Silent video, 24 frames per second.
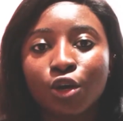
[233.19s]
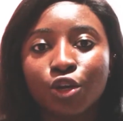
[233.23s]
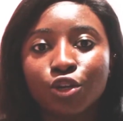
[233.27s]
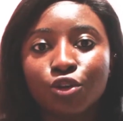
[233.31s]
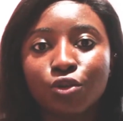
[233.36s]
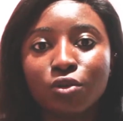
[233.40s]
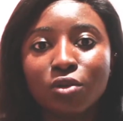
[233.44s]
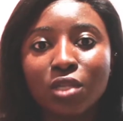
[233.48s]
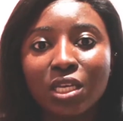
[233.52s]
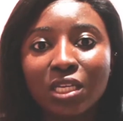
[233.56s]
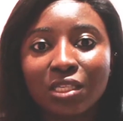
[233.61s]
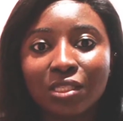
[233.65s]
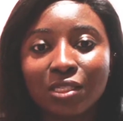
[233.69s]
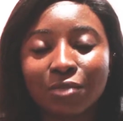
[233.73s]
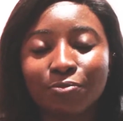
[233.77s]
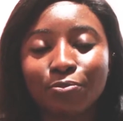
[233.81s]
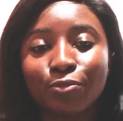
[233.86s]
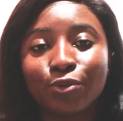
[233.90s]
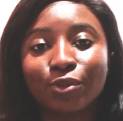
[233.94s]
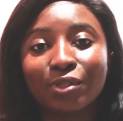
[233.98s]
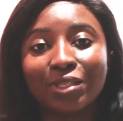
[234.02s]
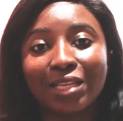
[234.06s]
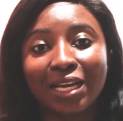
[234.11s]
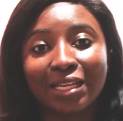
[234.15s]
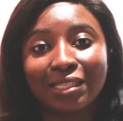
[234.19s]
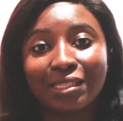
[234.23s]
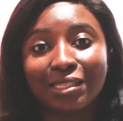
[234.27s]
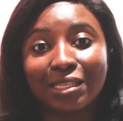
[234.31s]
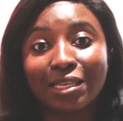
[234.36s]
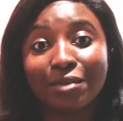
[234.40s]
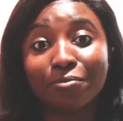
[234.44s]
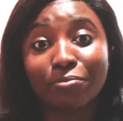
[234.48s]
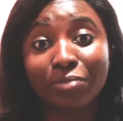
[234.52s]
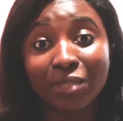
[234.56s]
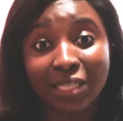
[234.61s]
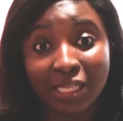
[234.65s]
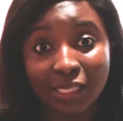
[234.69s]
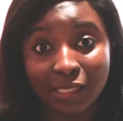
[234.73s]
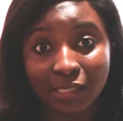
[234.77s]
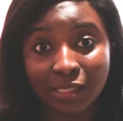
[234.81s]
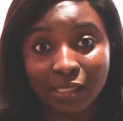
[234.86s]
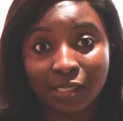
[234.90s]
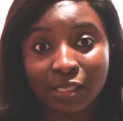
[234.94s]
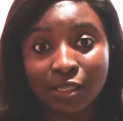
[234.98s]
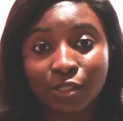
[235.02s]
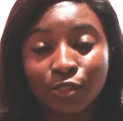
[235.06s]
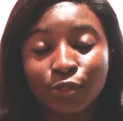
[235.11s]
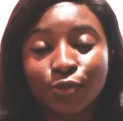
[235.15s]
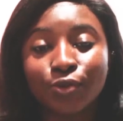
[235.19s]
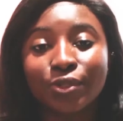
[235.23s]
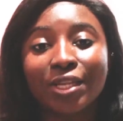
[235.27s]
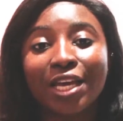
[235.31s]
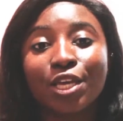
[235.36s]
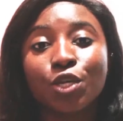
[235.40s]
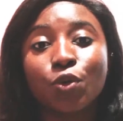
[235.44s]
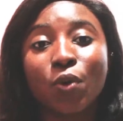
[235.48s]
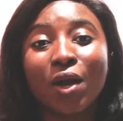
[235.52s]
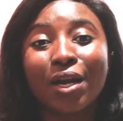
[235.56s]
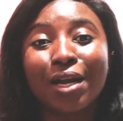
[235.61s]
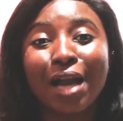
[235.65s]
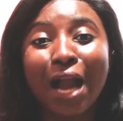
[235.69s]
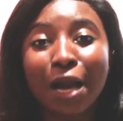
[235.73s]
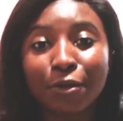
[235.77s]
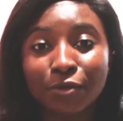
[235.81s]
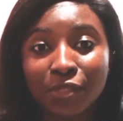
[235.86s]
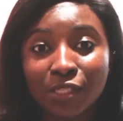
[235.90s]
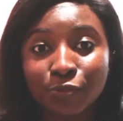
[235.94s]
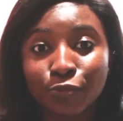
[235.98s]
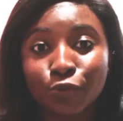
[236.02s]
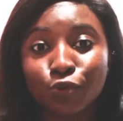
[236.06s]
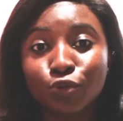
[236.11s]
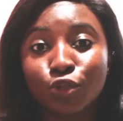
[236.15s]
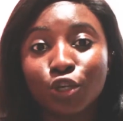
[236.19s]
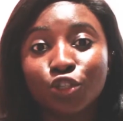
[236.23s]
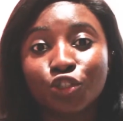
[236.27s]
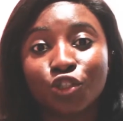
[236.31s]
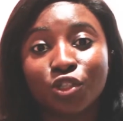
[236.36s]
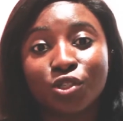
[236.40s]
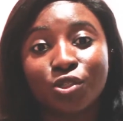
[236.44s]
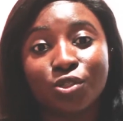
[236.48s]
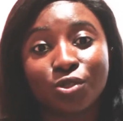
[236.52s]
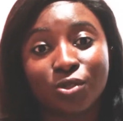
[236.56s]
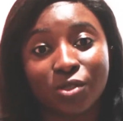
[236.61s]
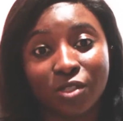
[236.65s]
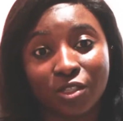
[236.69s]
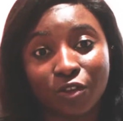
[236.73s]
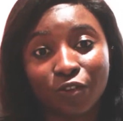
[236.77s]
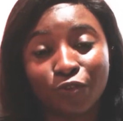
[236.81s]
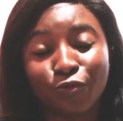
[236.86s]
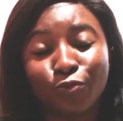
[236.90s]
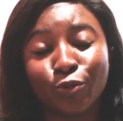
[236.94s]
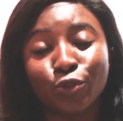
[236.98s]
You need to put that in place so that you are accountable not just to yourself,